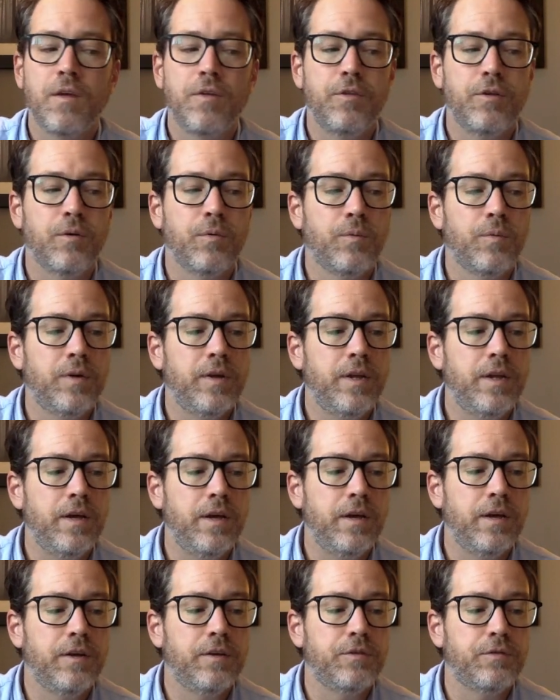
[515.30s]
there really
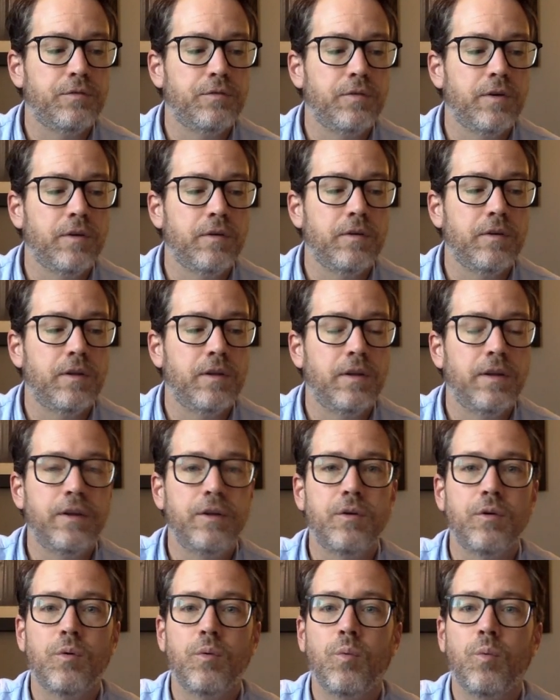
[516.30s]
is very
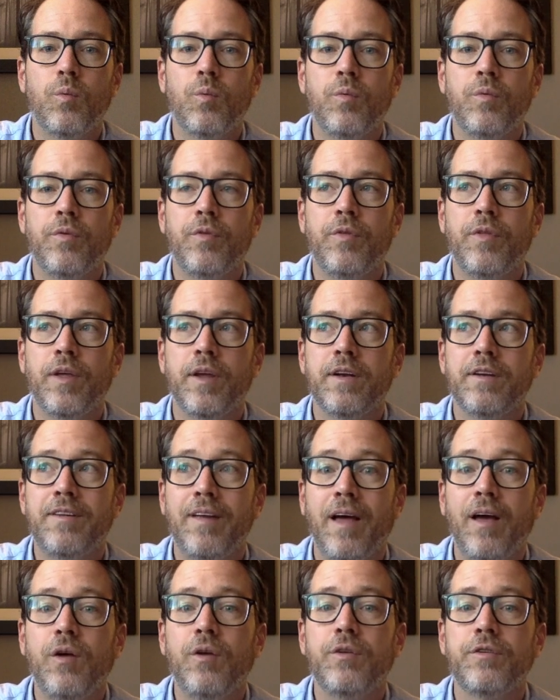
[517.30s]
little that
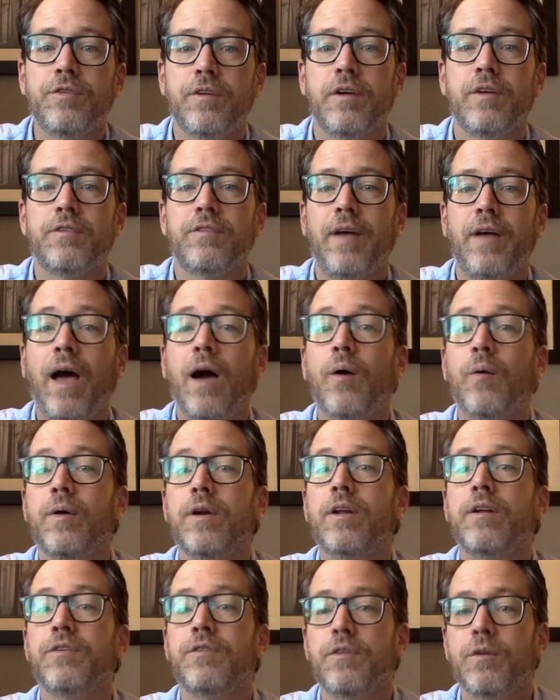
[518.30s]
tells us how it
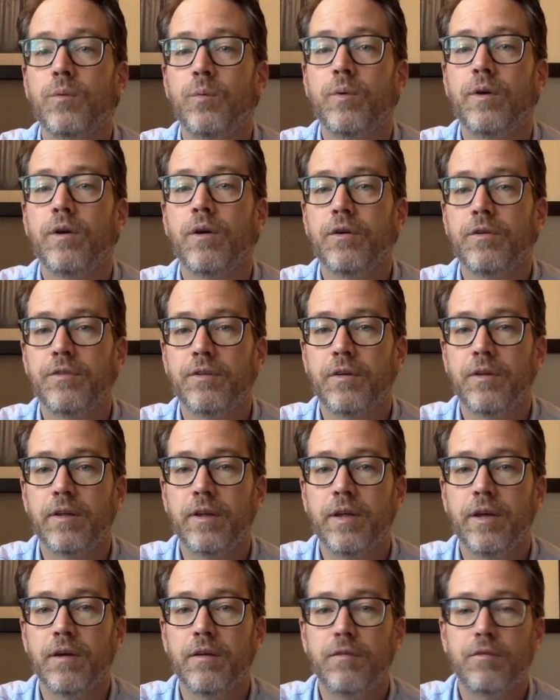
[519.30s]
is that we are to
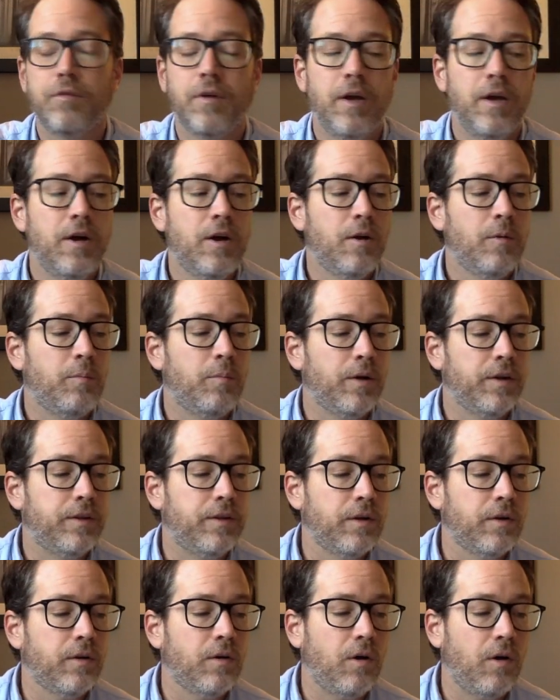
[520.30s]
live. But
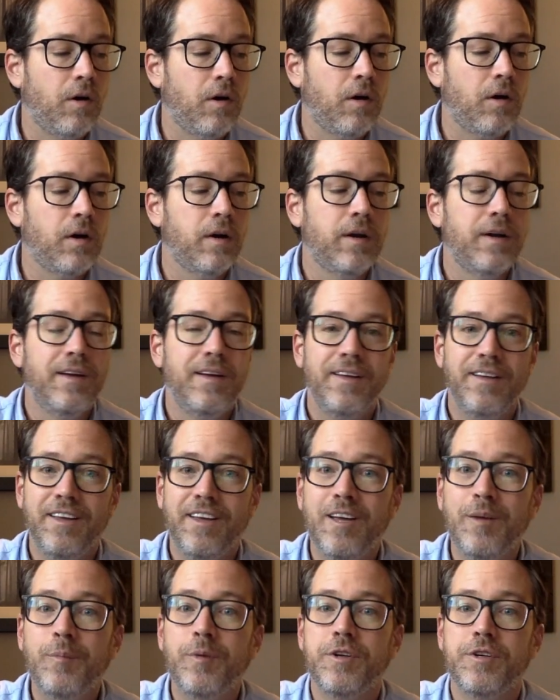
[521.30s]
there are
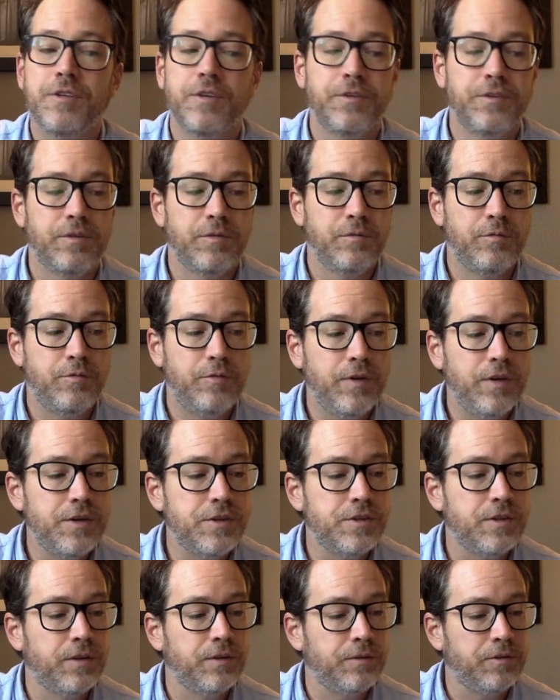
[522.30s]
images and
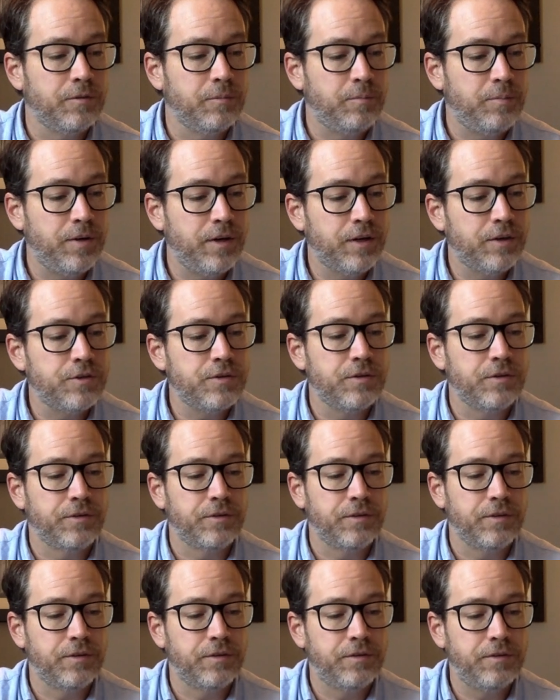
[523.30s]
visions and pictures
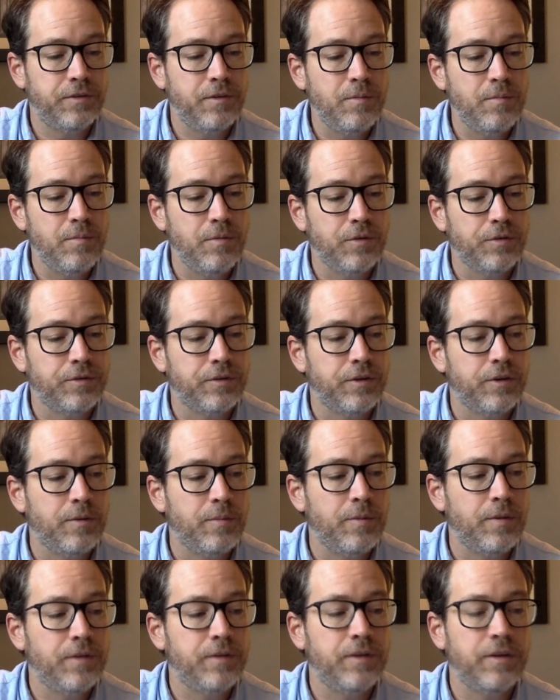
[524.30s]
and symbols that are
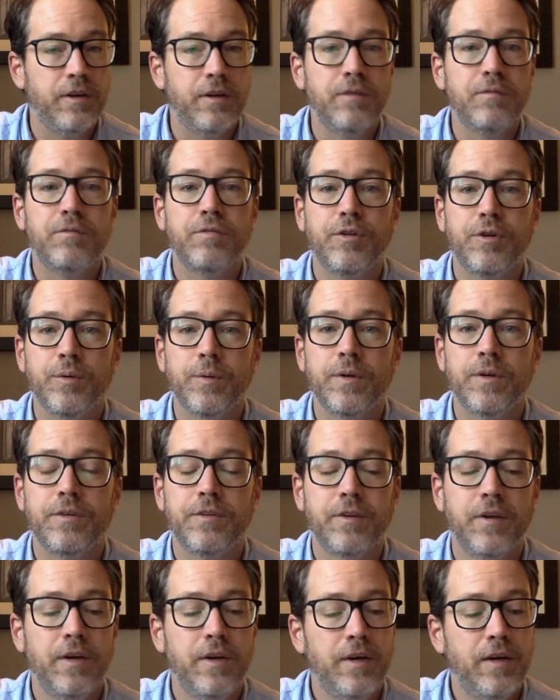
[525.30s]
meant to influence
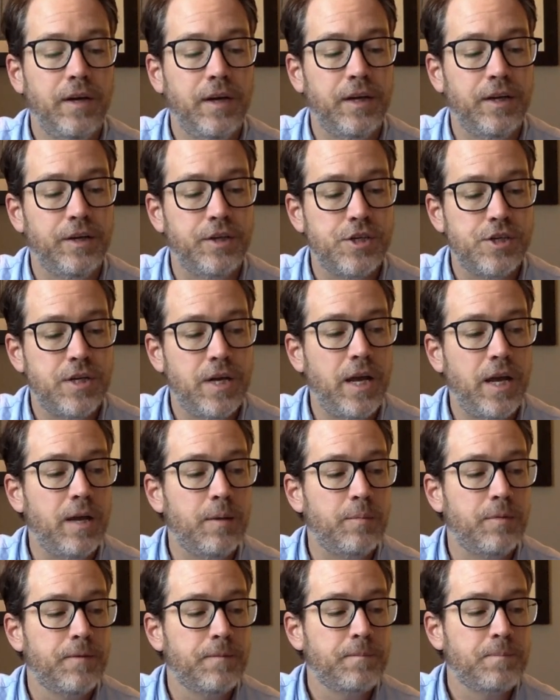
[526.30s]
and
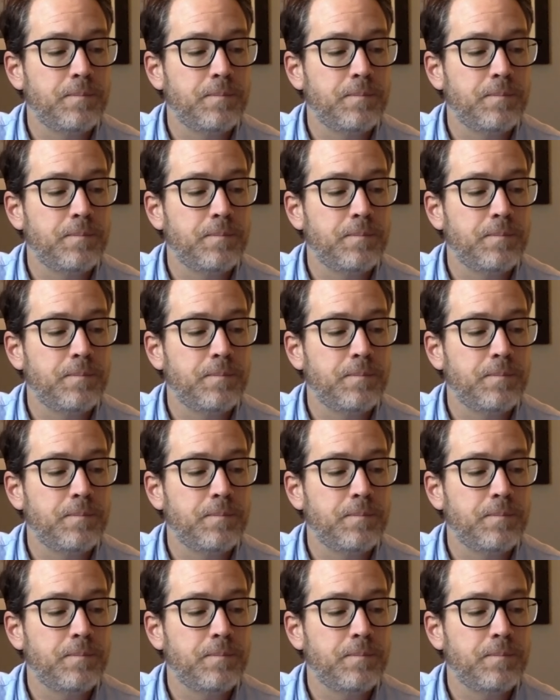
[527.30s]
shape